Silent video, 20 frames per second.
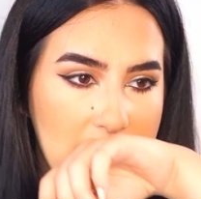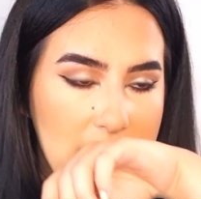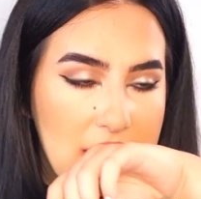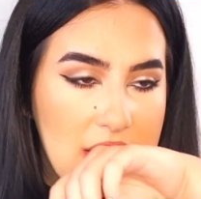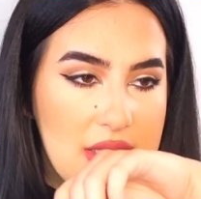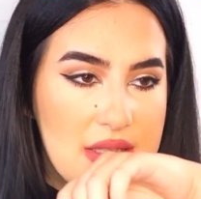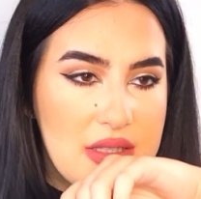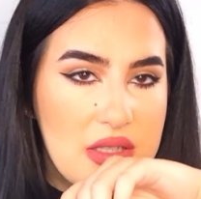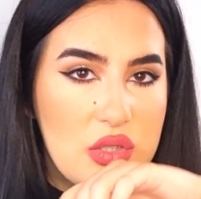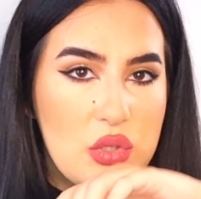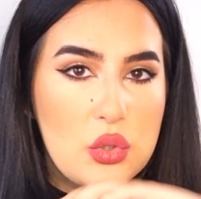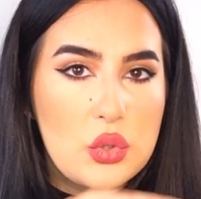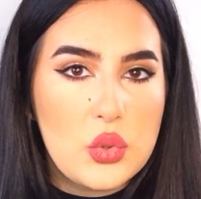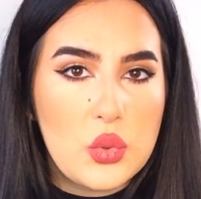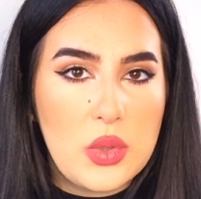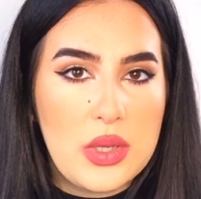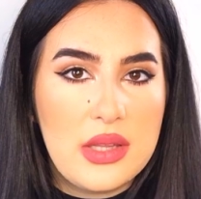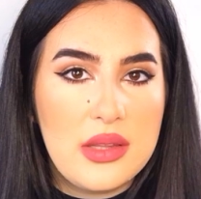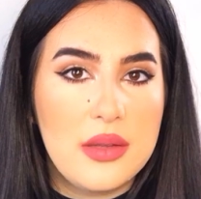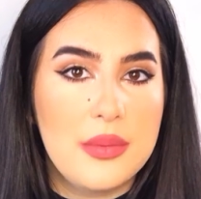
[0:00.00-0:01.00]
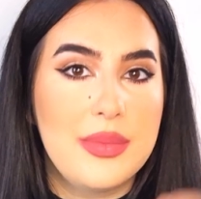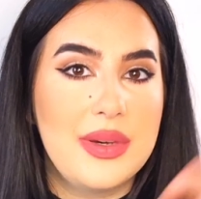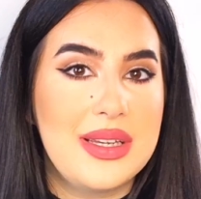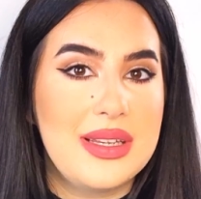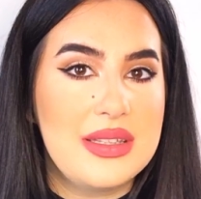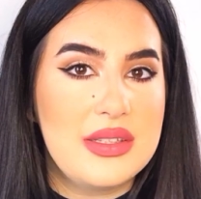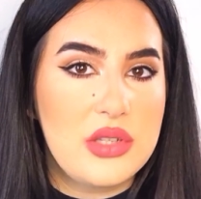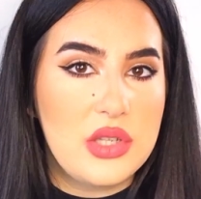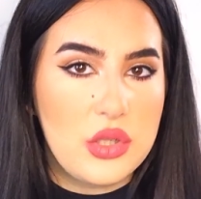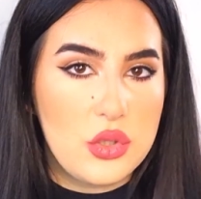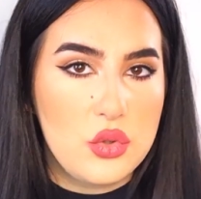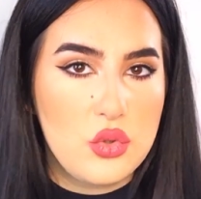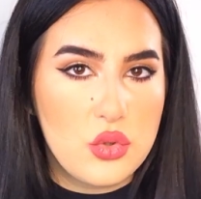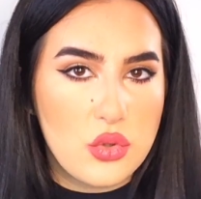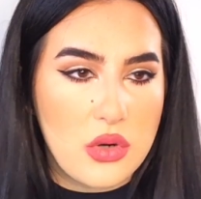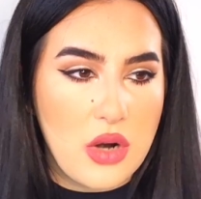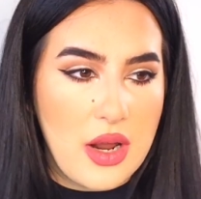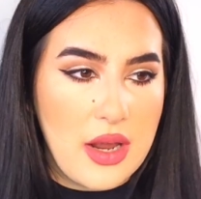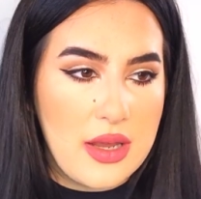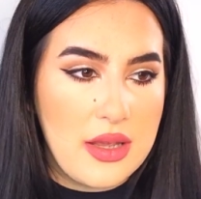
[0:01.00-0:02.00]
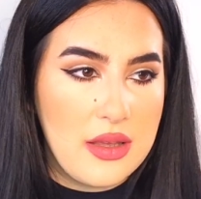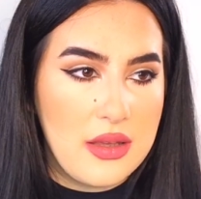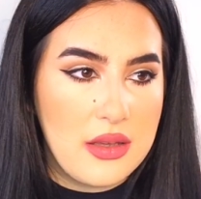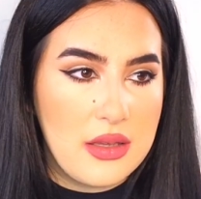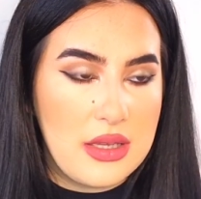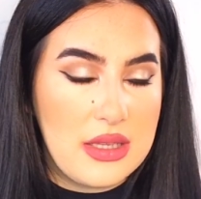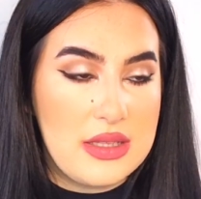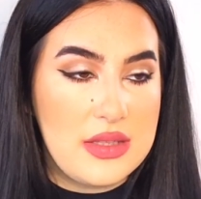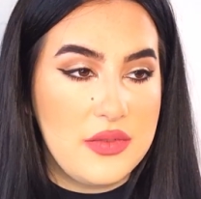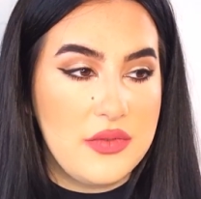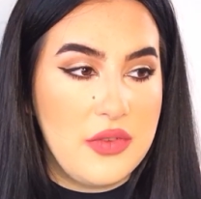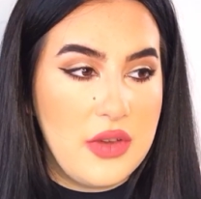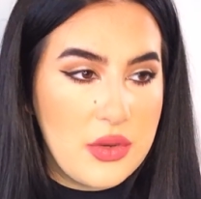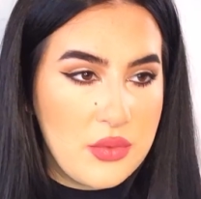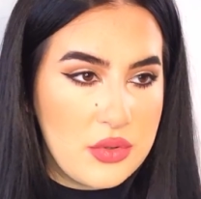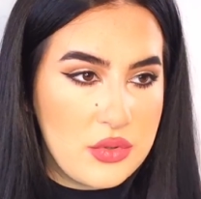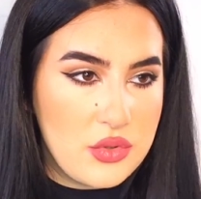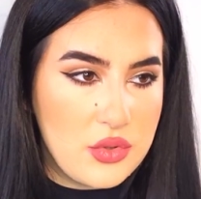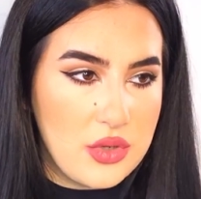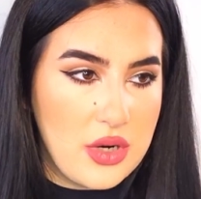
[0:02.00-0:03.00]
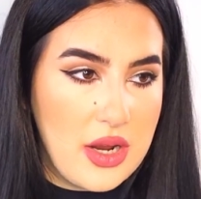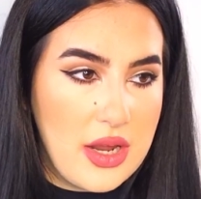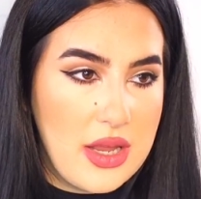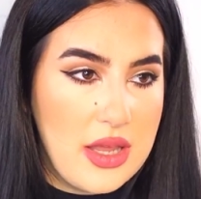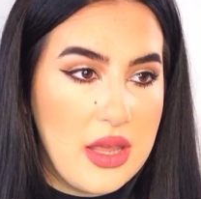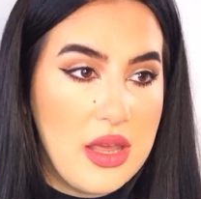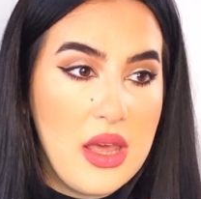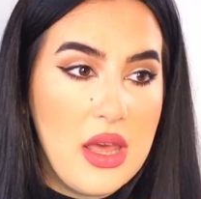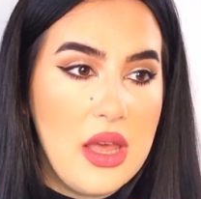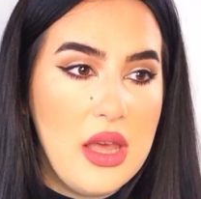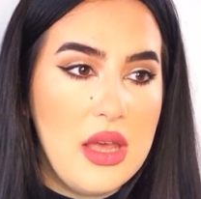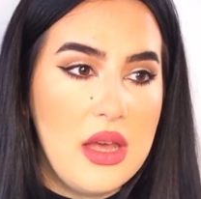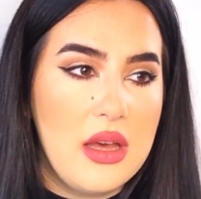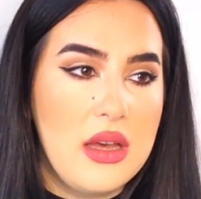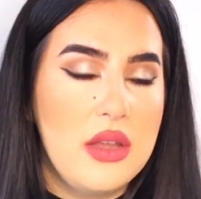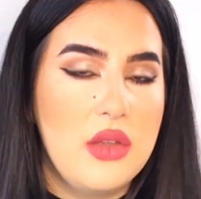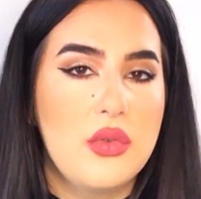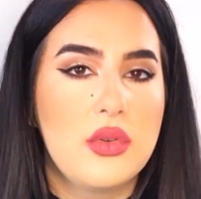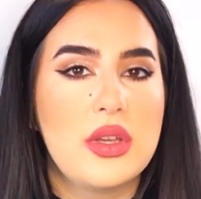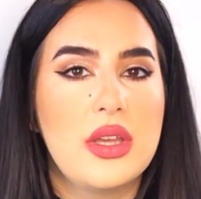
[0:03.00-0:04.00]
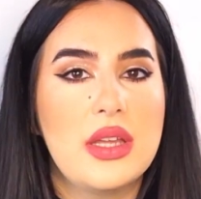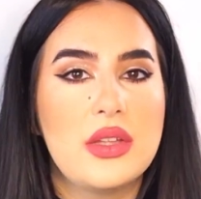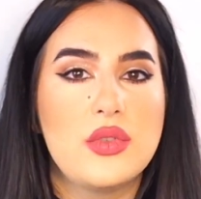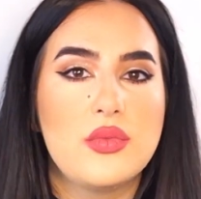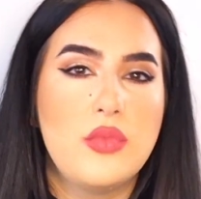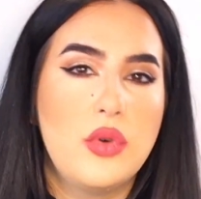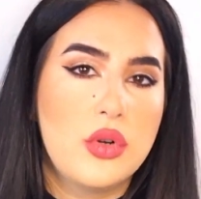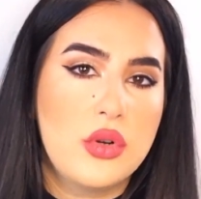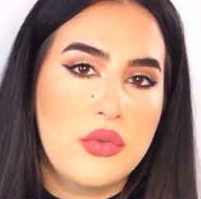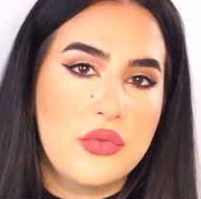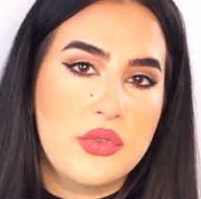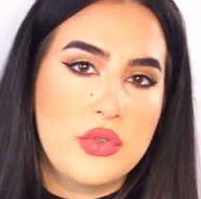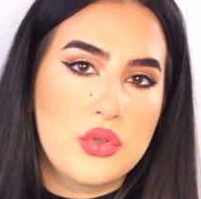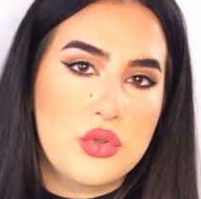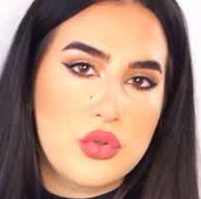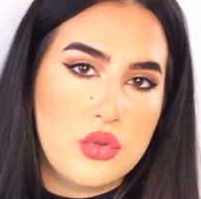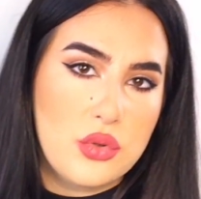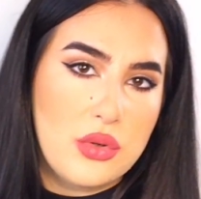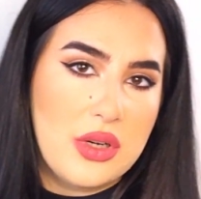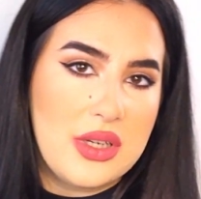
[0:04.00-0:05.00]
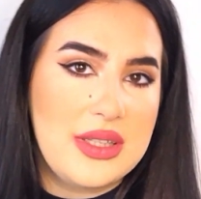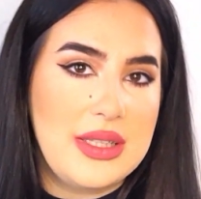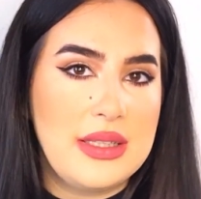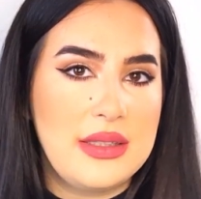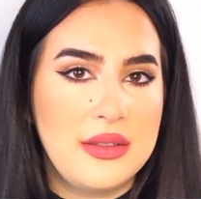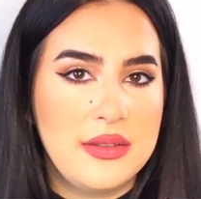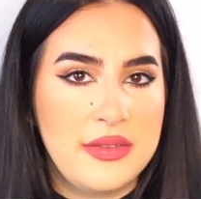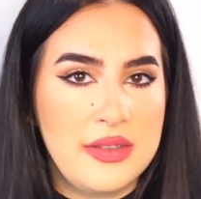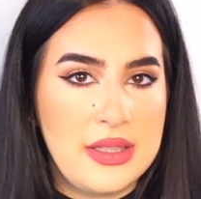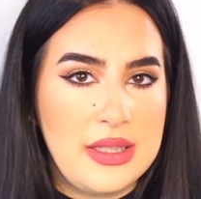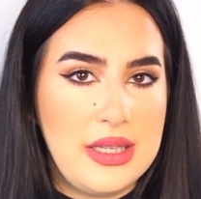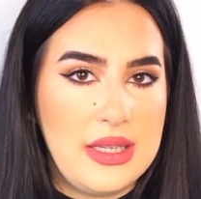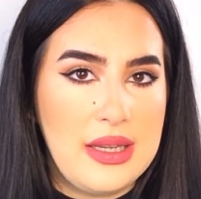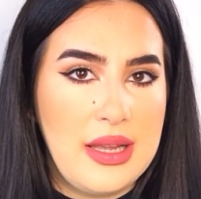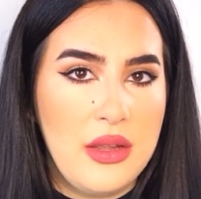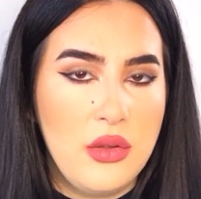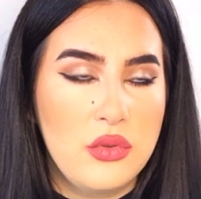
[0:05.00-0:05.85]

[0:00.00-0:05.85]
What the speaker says: It's sweet, but it's dry. It's very dry. You get more of the sugar than the vanilla.